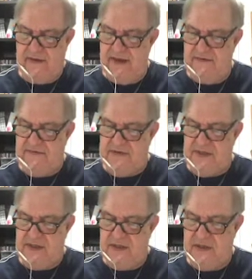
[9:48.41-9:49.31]

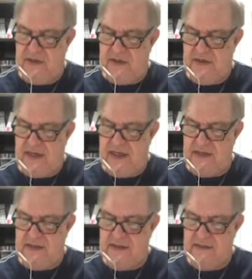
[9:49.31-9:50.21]
fg
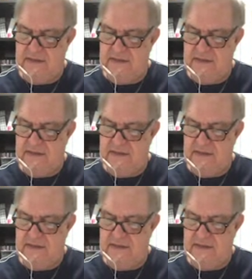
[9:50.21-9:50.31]
conjugate,